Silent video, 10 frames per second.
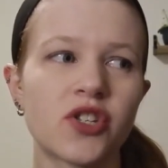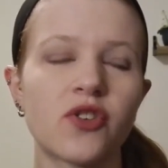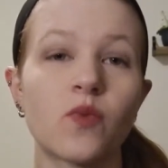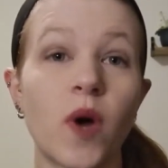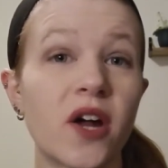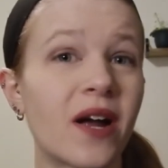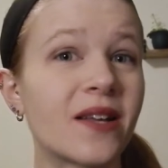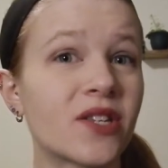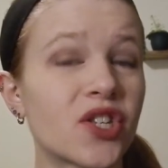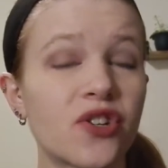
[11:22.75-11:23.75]
certain way or
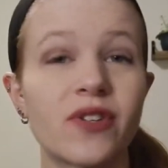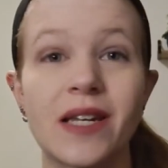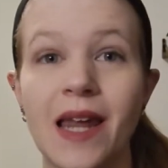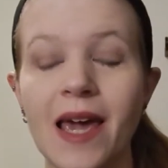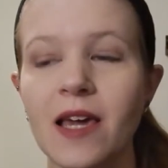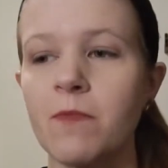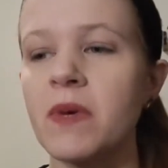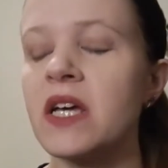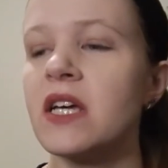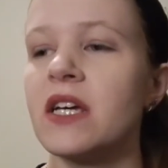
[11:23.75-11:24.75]
has a certain name